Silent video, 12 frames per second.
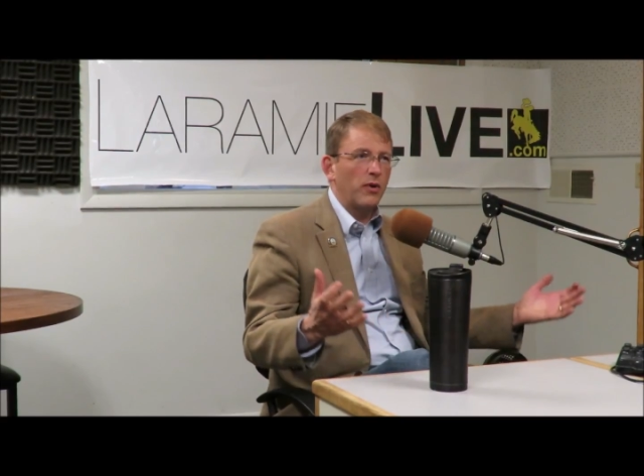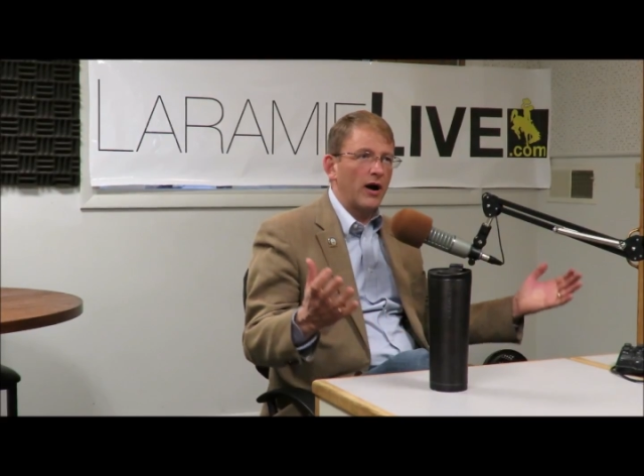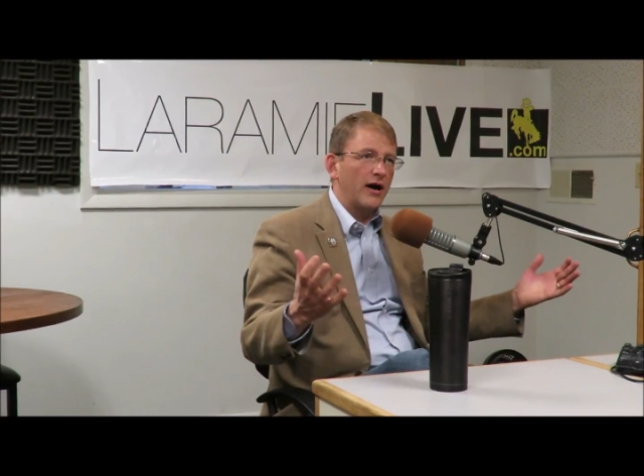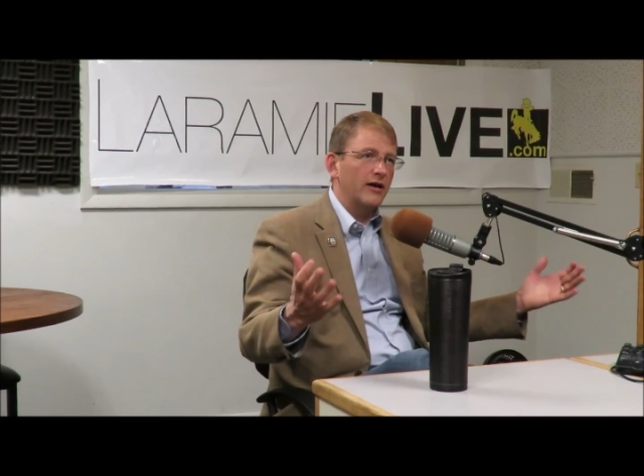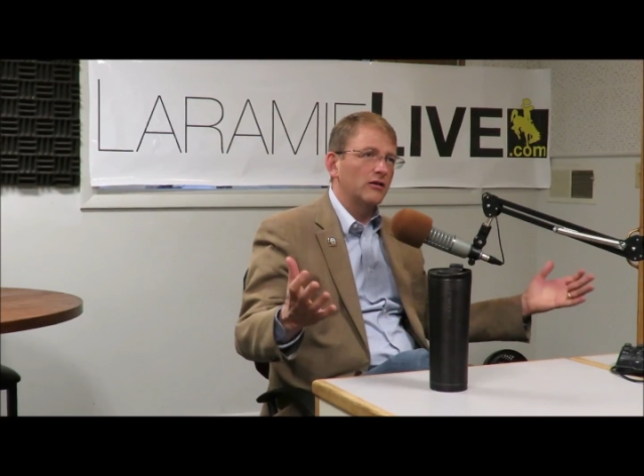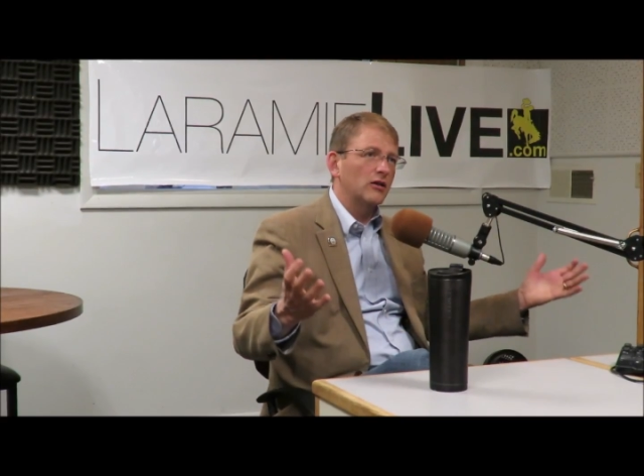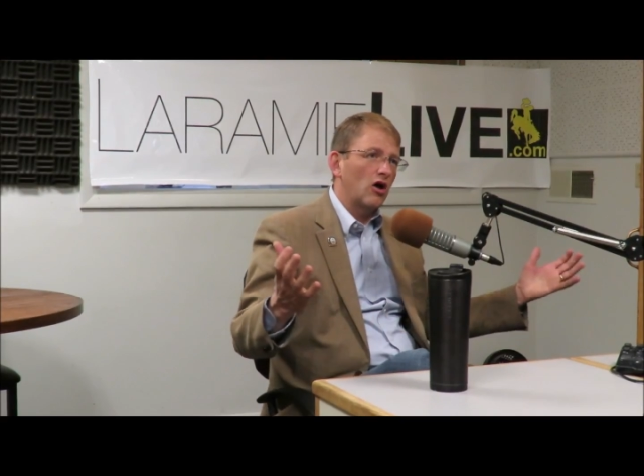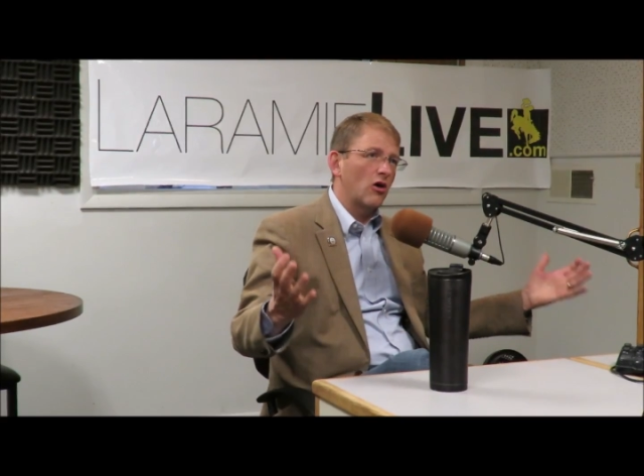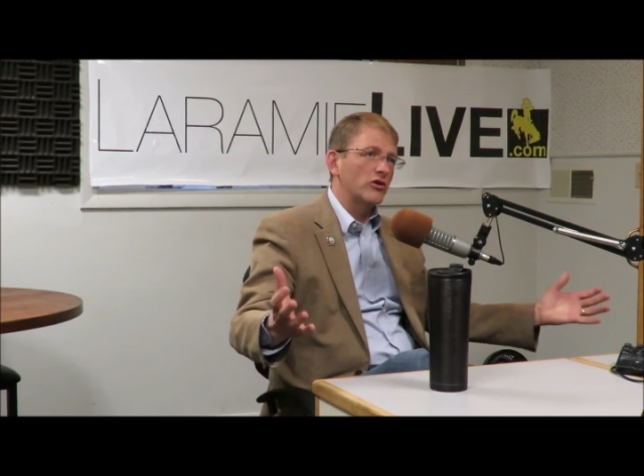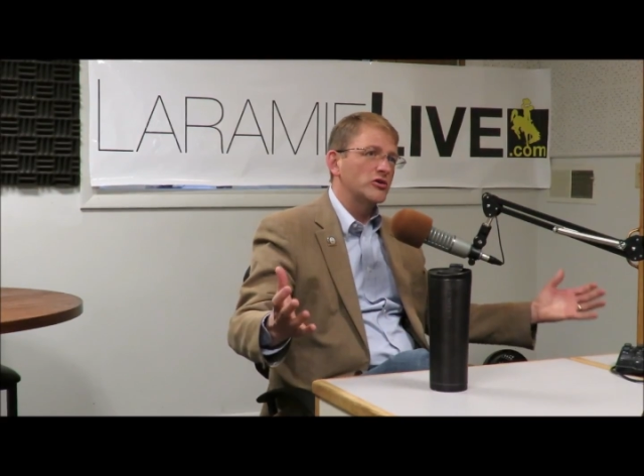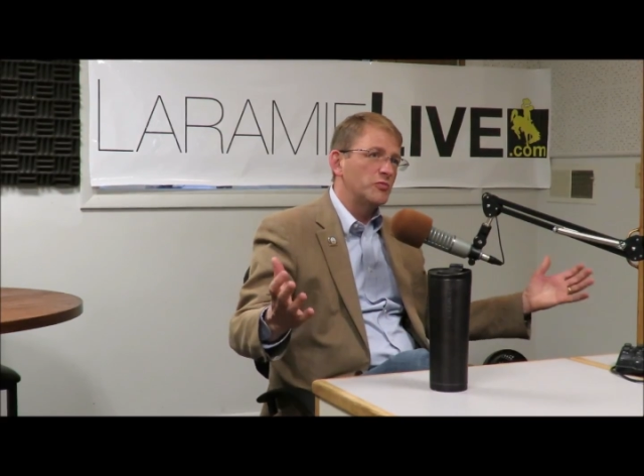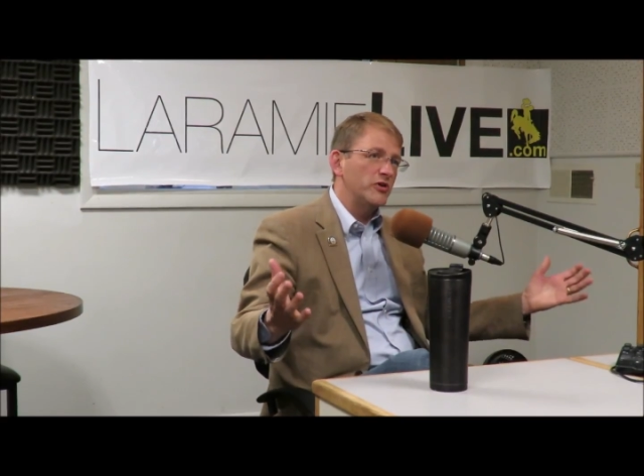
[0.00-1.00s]
buy a
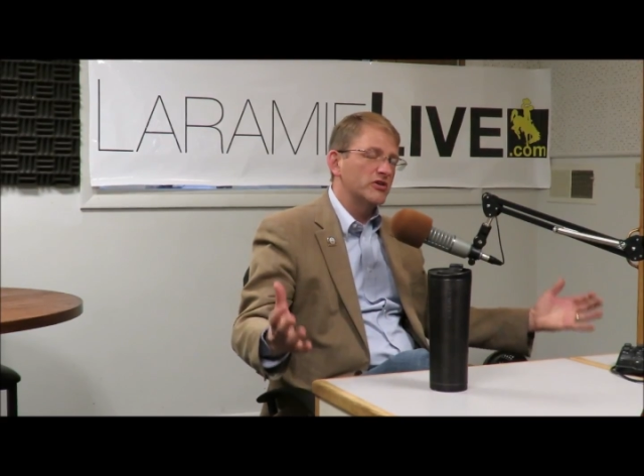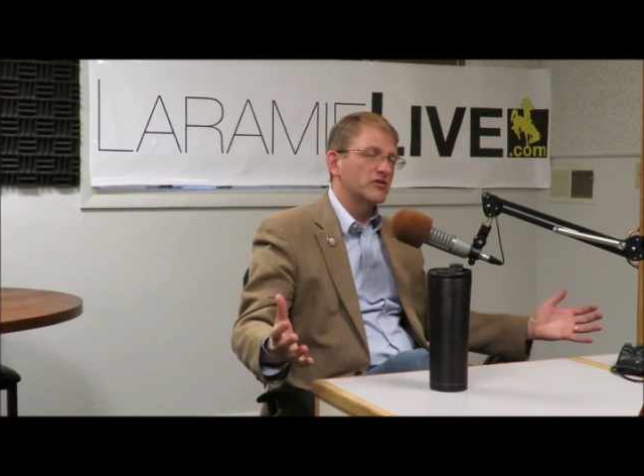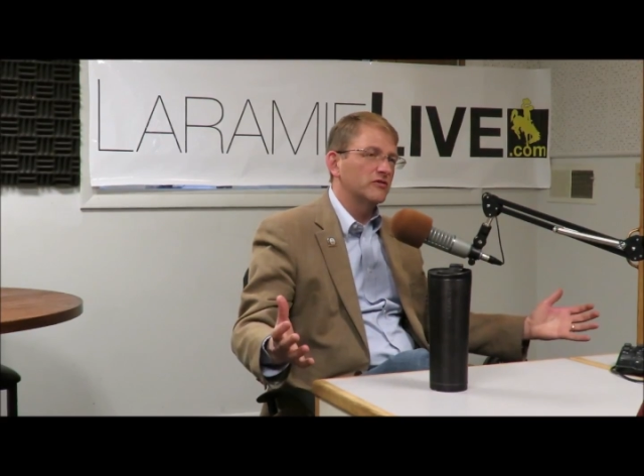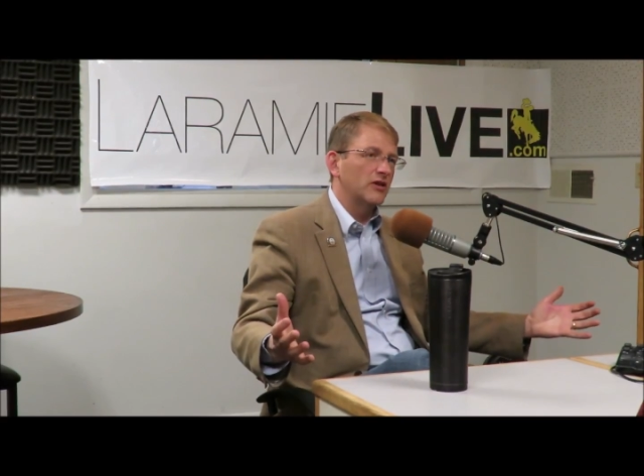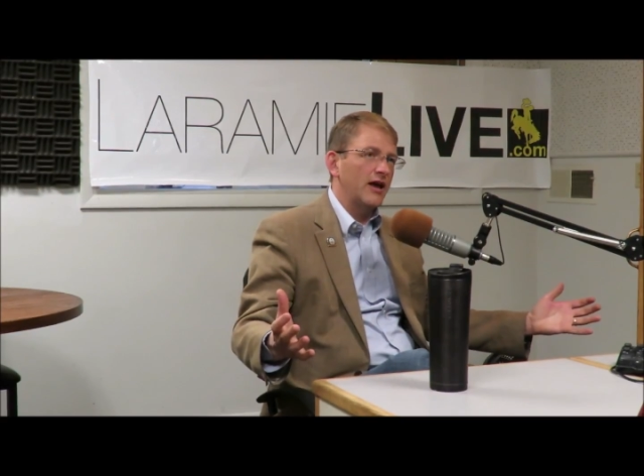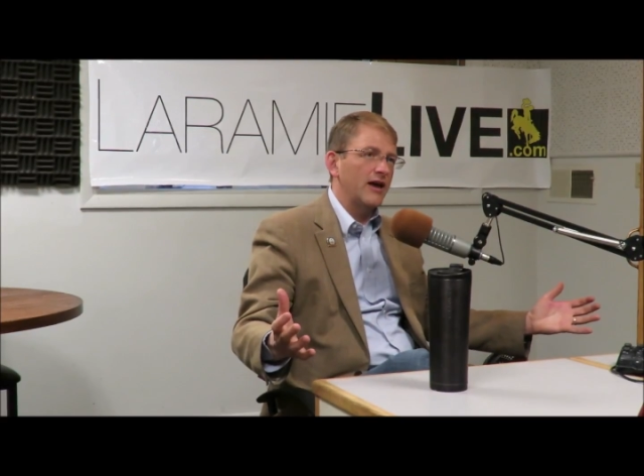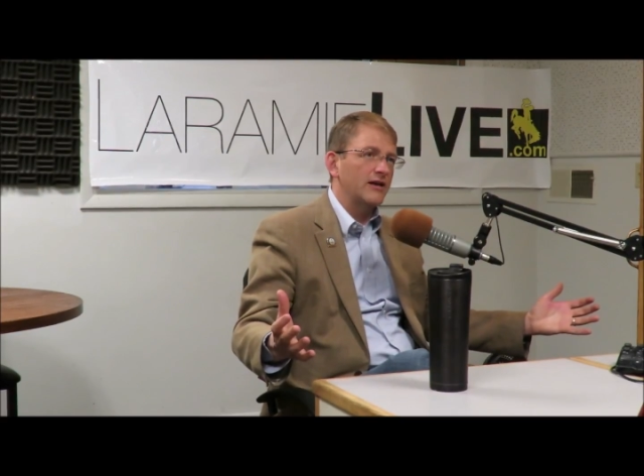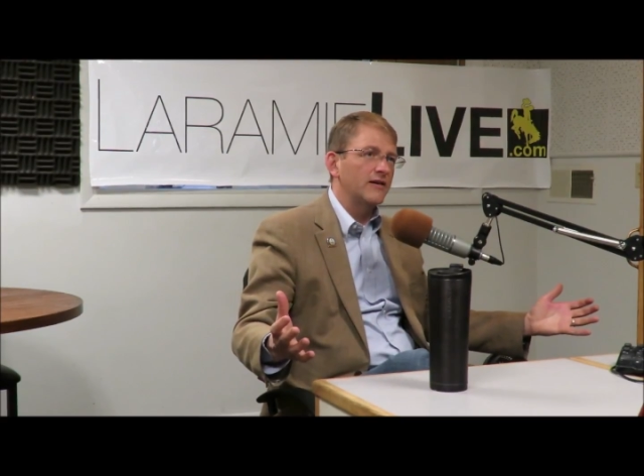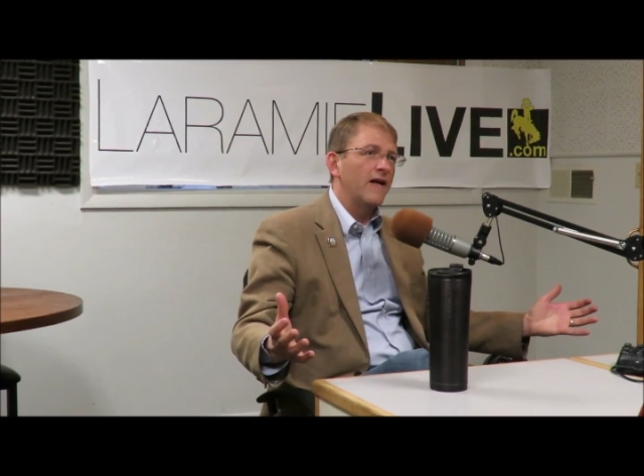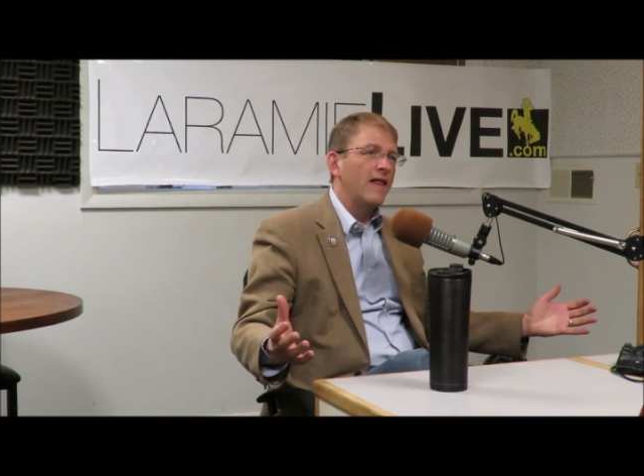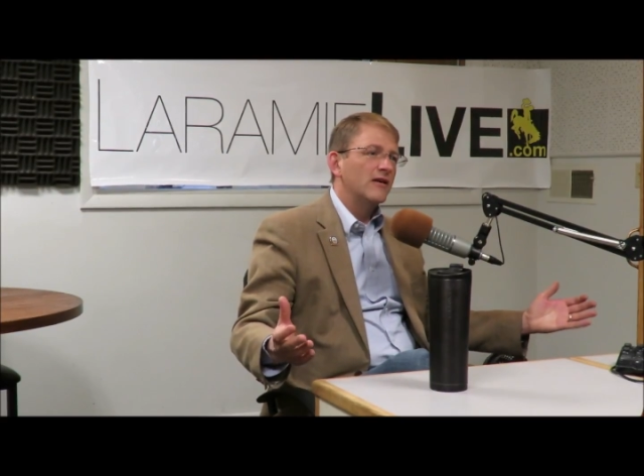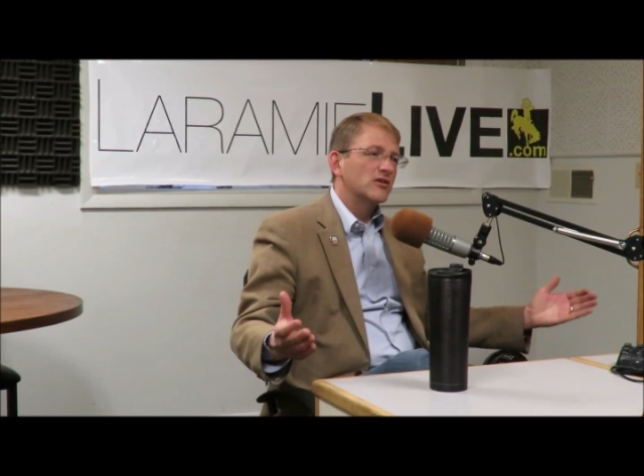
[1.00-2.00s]
large piece of
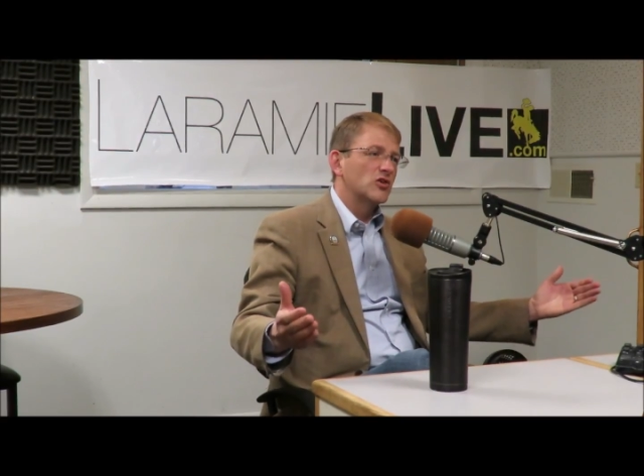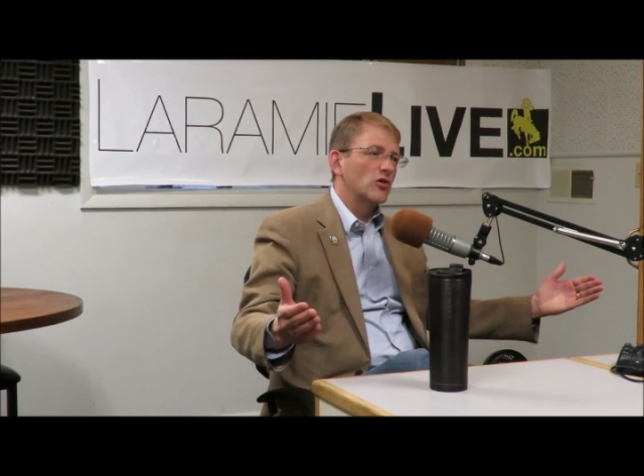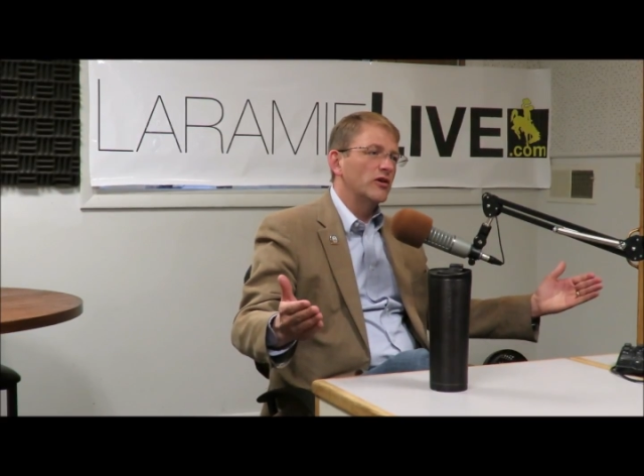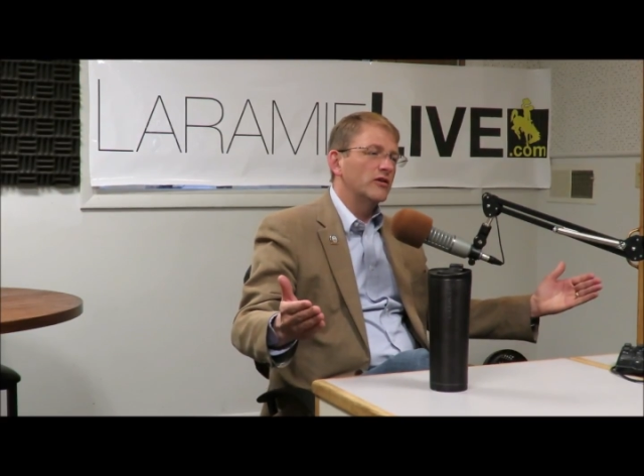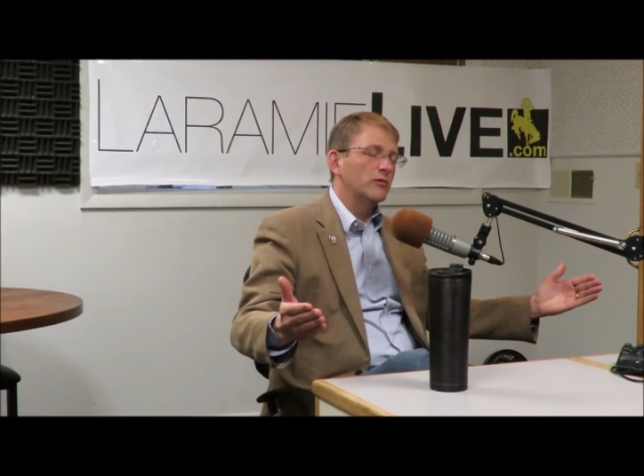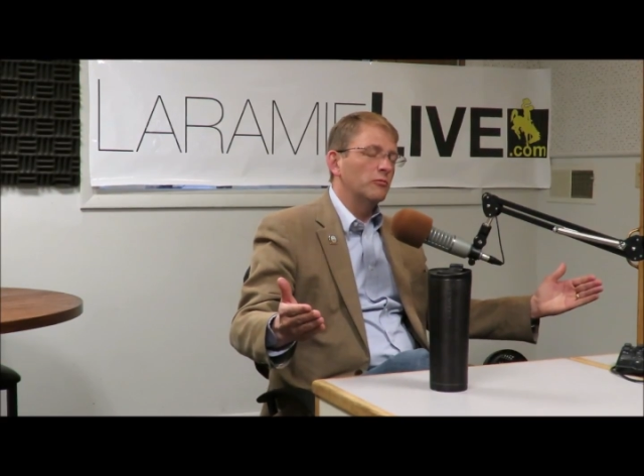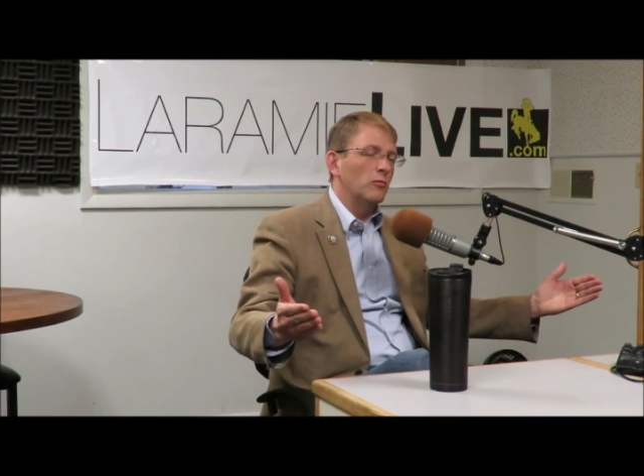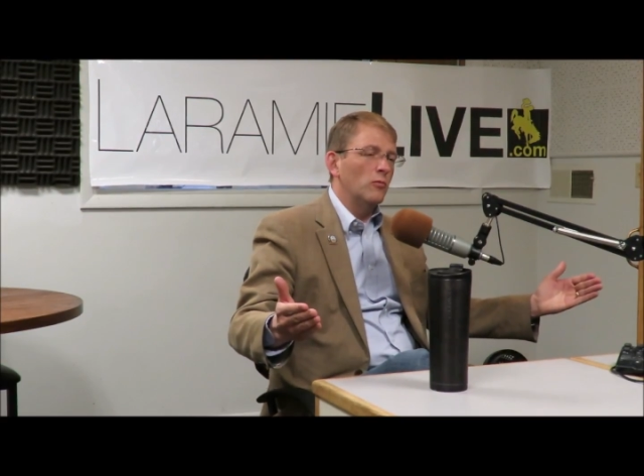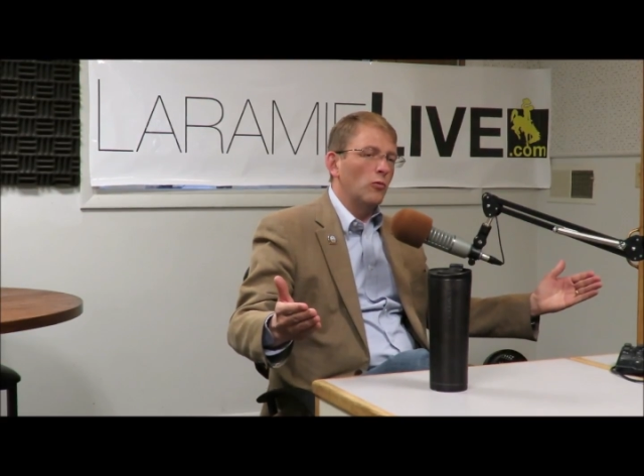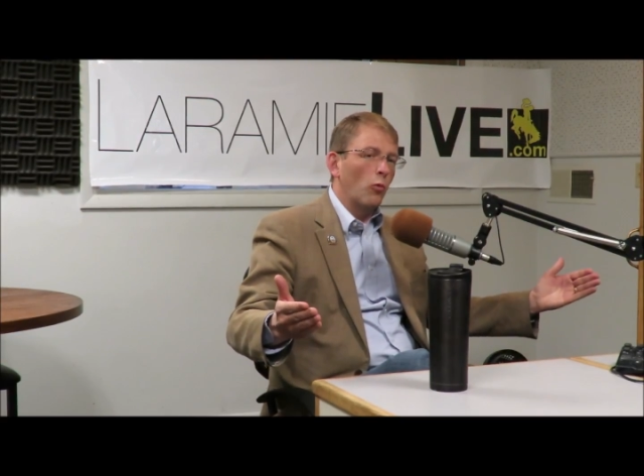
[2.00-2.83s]
land so that the